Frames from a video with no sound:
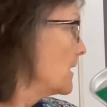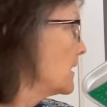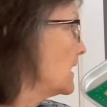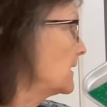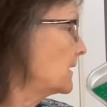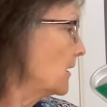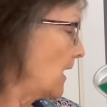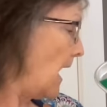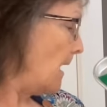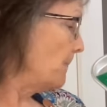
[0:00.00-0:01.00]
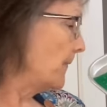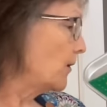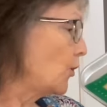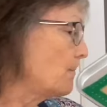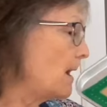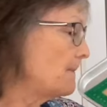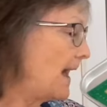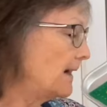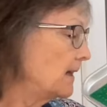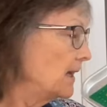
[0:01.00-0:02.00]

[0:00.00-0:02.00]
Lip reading: this Thermomat.